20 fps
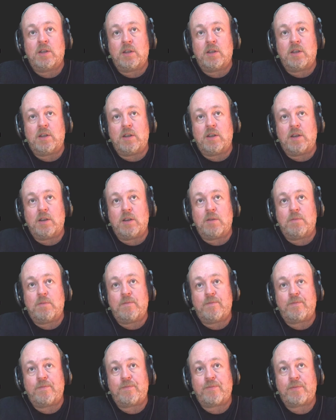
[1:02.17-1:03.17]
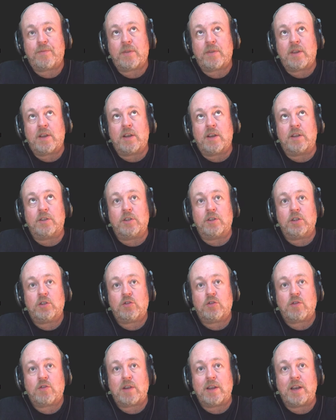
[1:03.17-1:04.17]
and just try